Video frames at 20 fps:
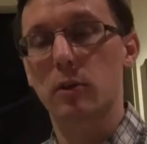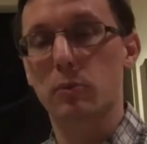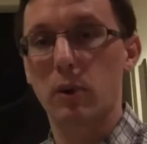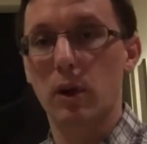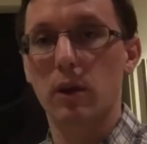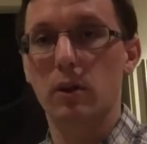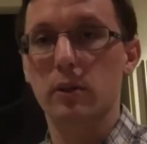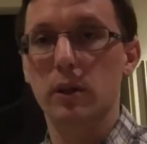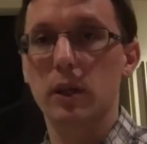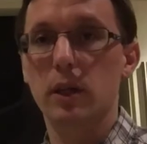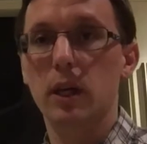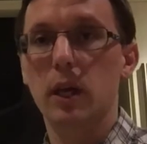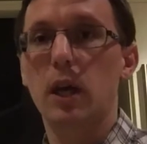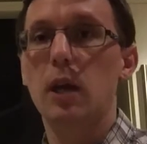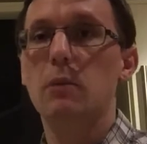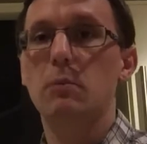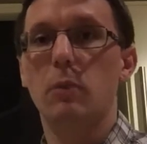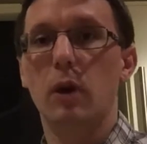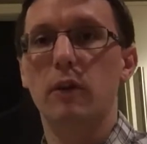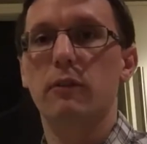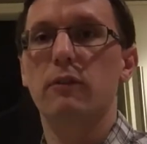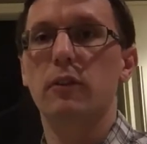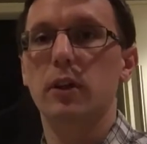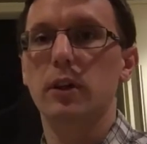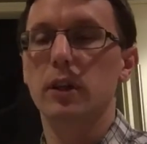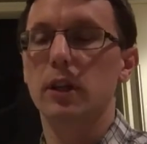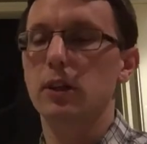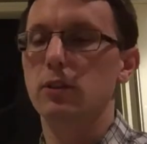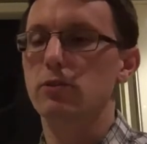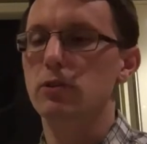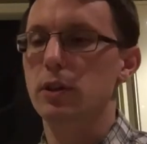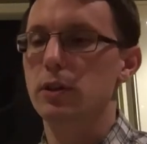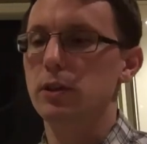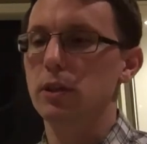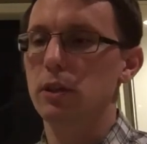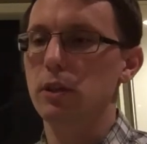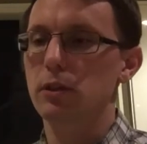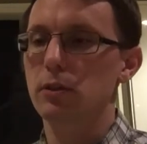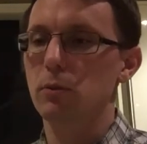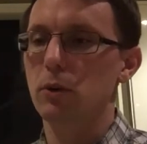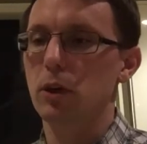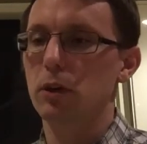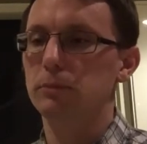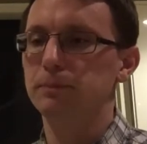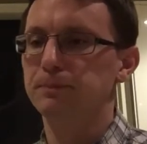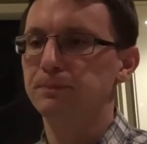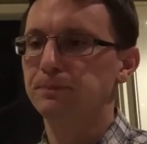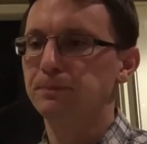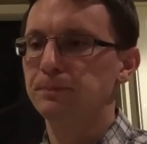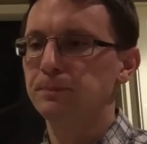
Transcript: about it might find it interesting as well.